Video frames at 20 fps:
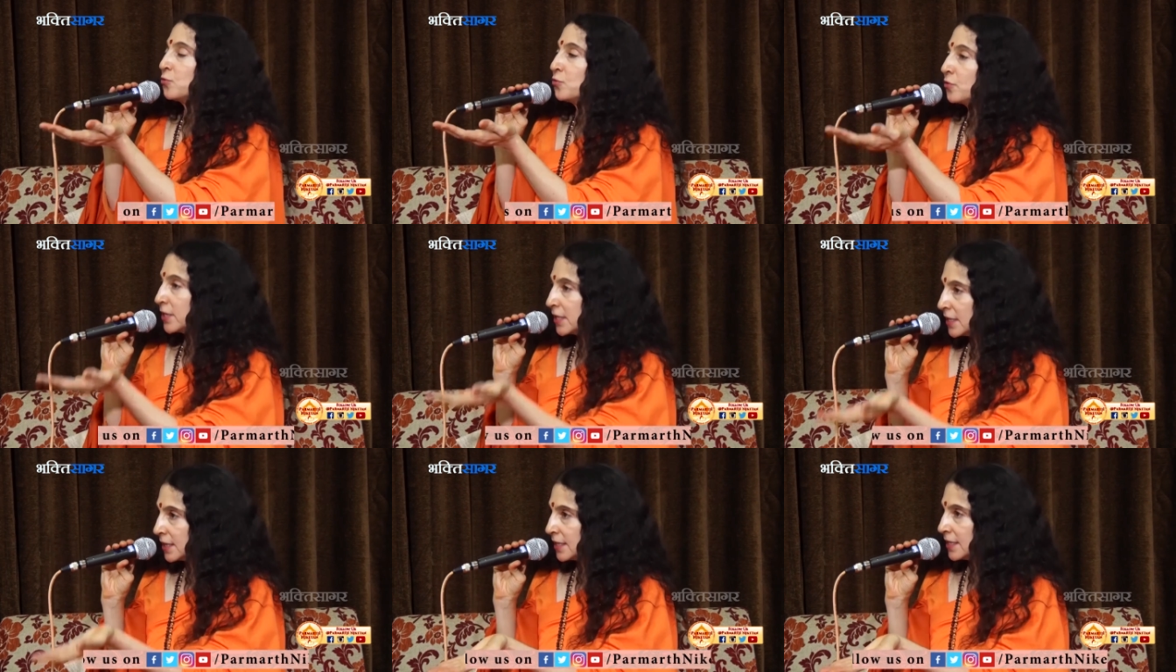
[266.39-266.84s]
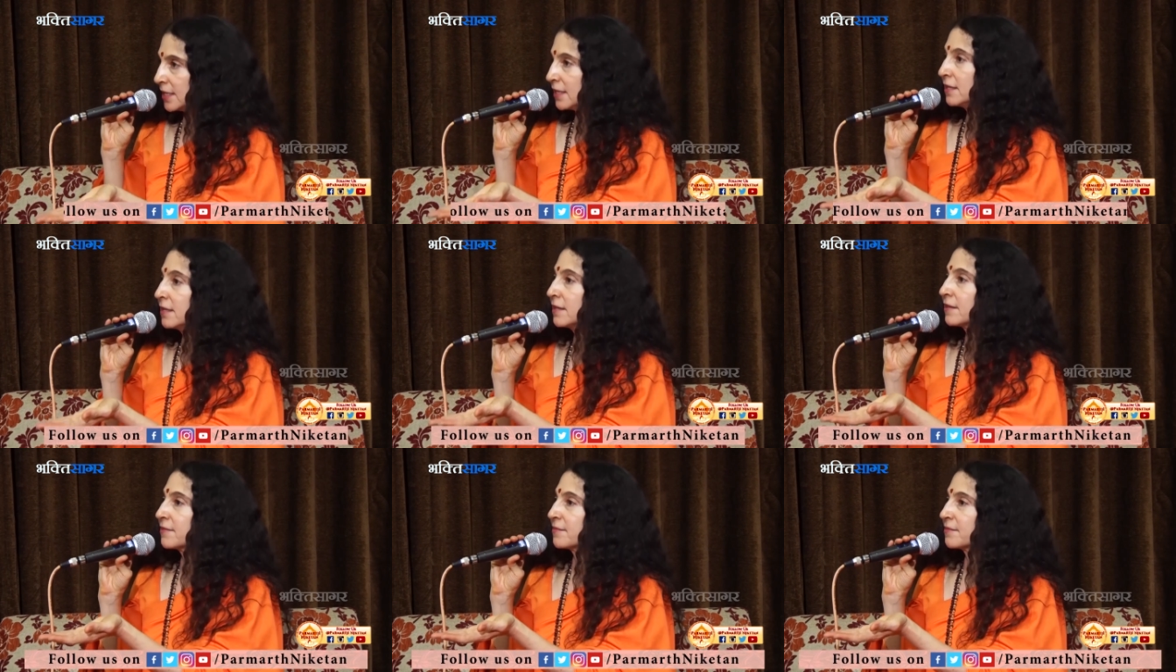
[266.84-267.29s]

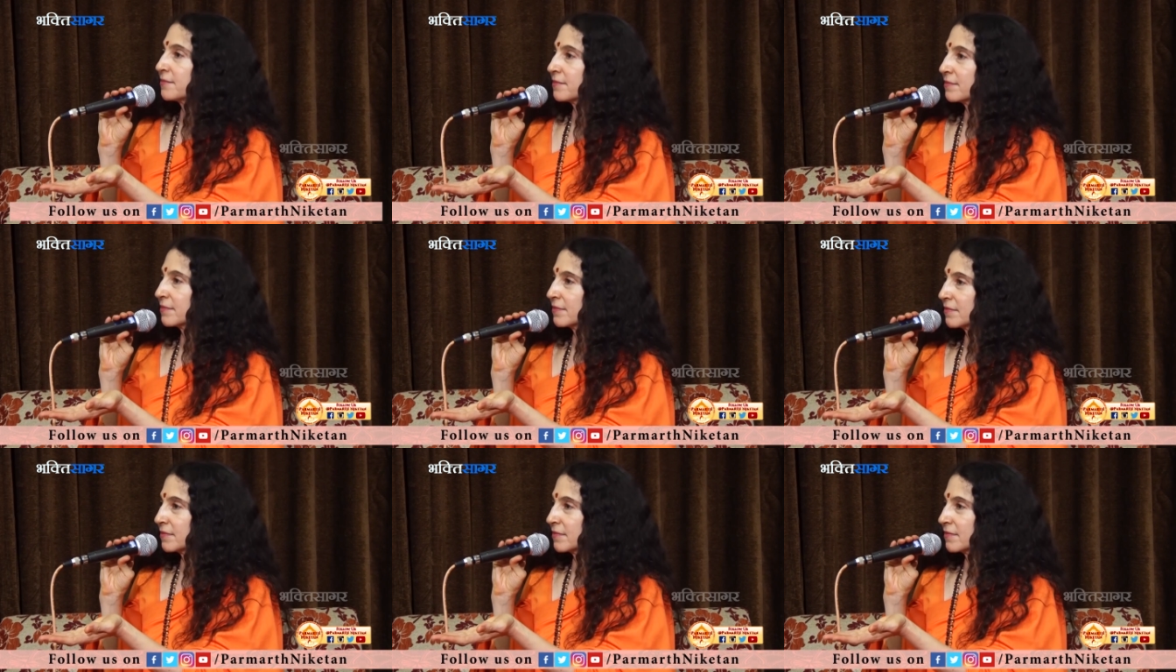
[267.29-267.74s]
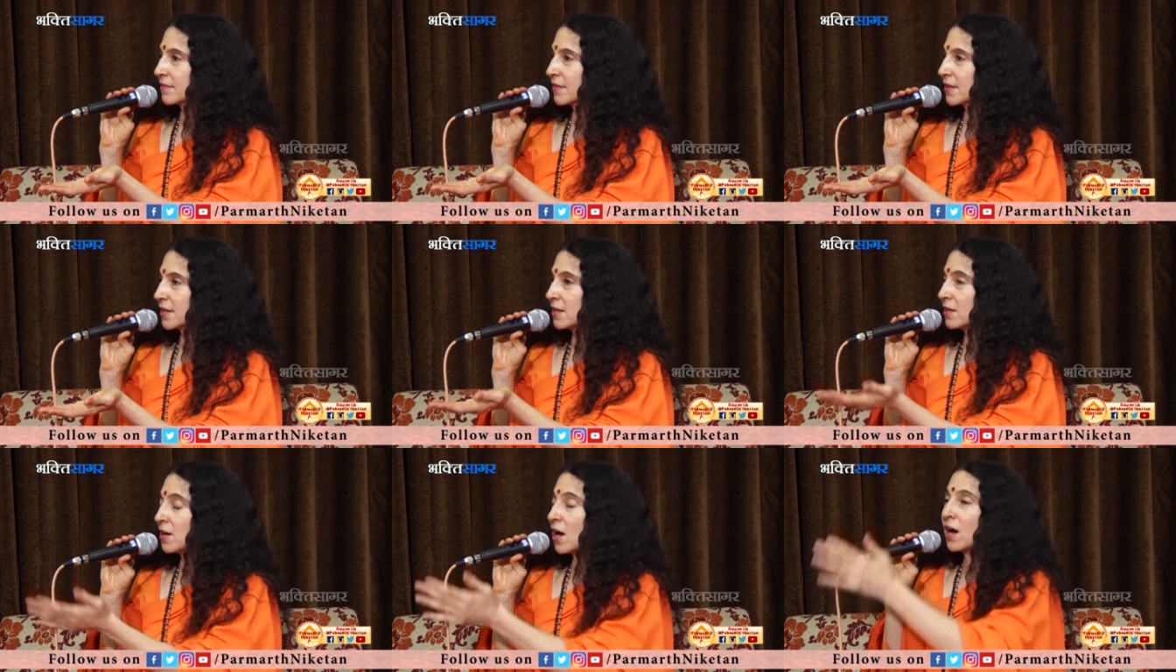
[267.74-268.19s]
really.
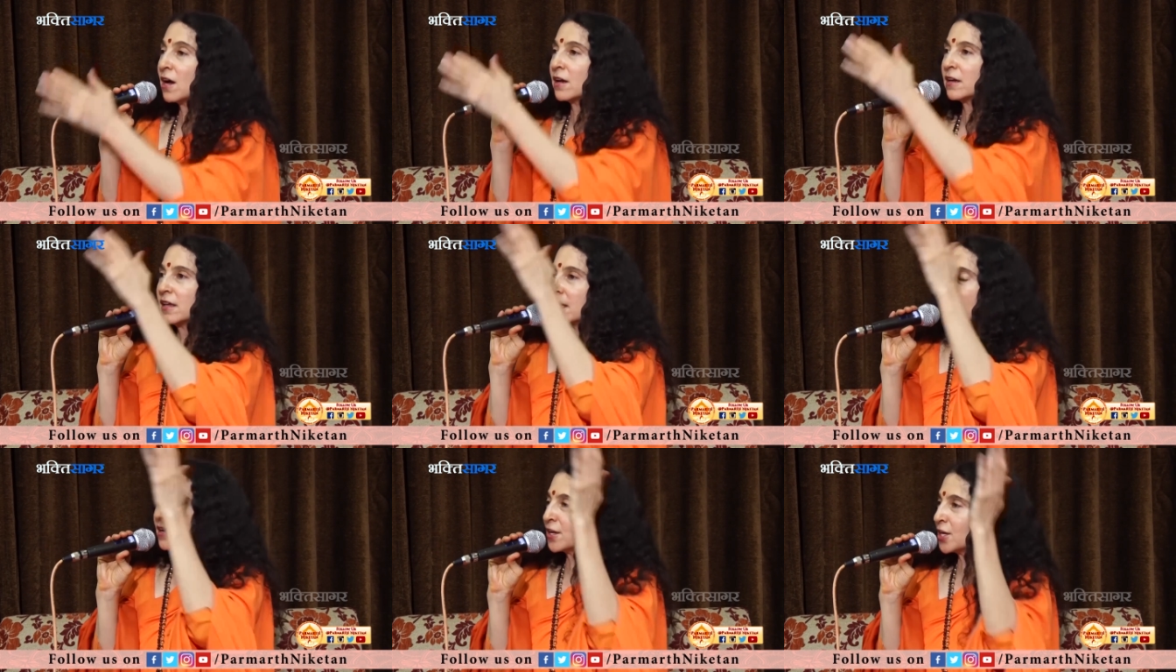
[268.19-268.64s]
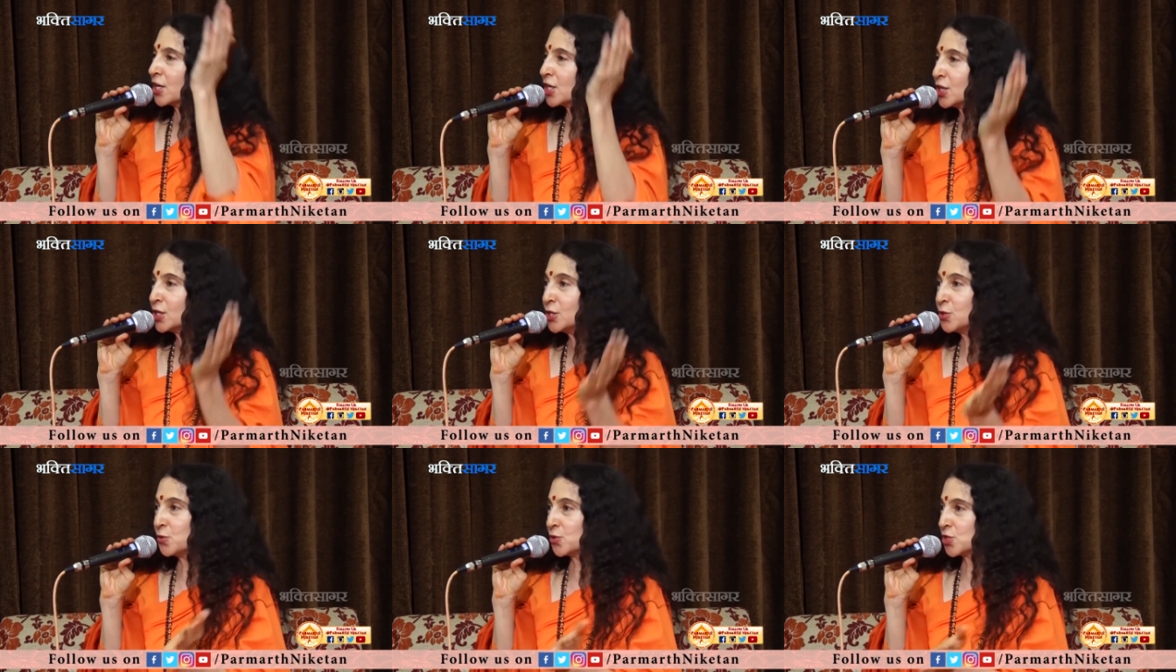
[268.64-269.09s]
Not in an
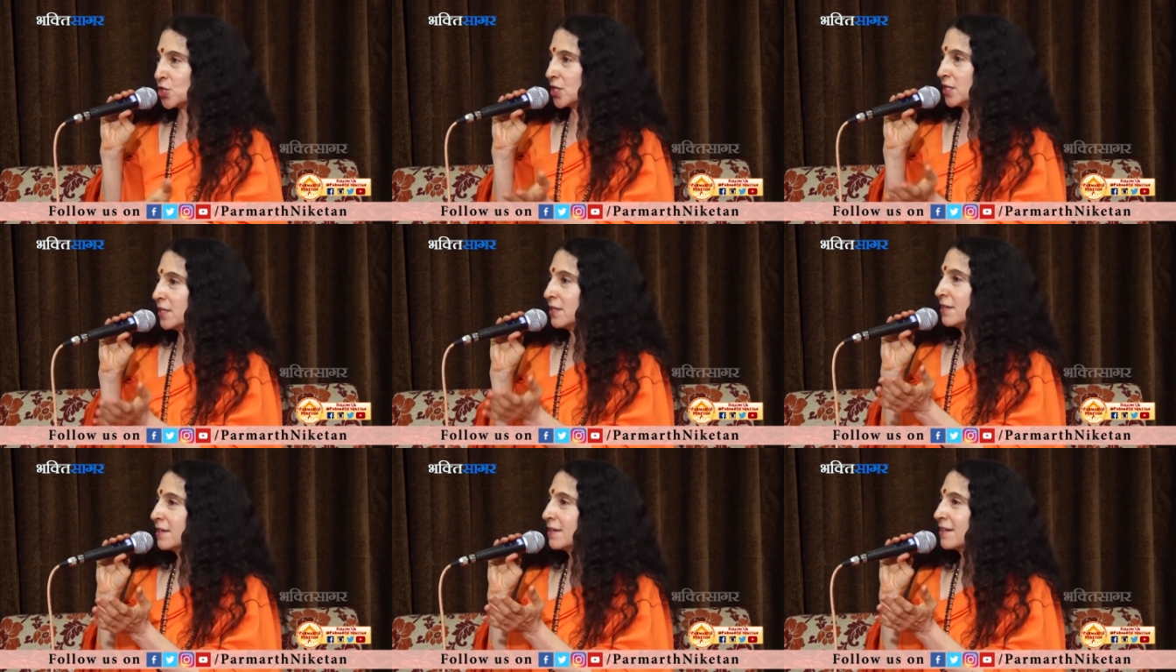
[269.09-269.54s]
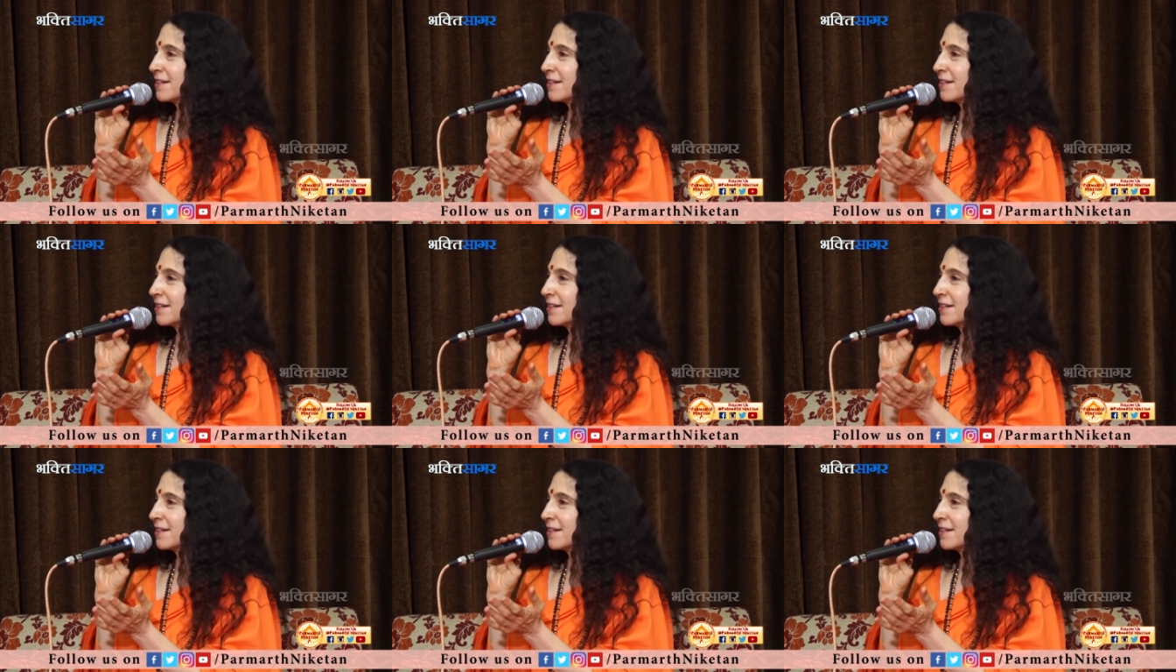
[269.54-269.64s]
illusion.